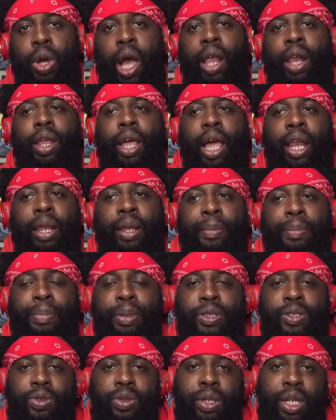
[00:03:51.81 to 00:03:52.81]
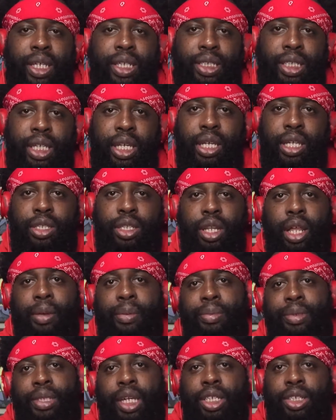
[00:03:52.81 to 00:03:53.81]
I didn't put you in that skin to
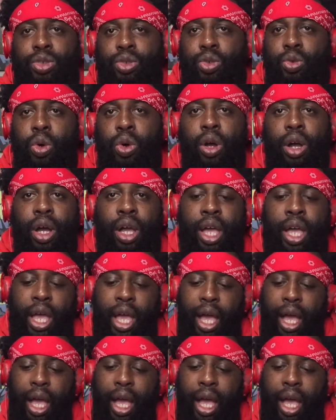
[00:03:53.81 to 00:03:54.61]
like change who you are.